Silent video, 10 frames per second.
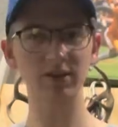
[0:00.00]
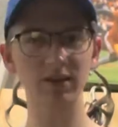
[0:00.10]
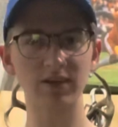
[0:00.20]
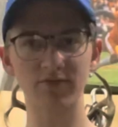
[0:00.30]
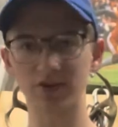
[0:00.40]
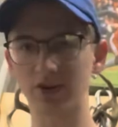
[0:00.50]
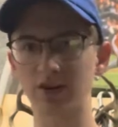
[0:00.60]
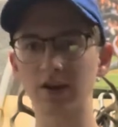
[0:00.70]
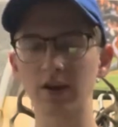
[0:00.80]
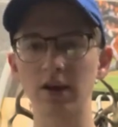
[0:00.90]
different
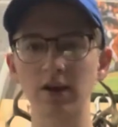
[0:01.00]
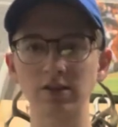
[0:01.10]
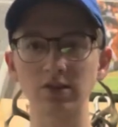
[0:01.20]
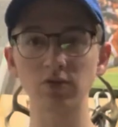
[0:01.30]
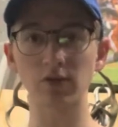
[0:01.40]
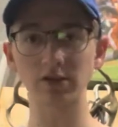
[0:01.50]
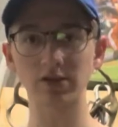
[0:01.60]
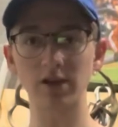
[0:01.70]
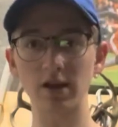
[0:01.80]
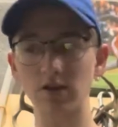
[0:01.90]

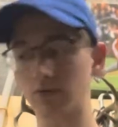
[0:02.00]
sorts that you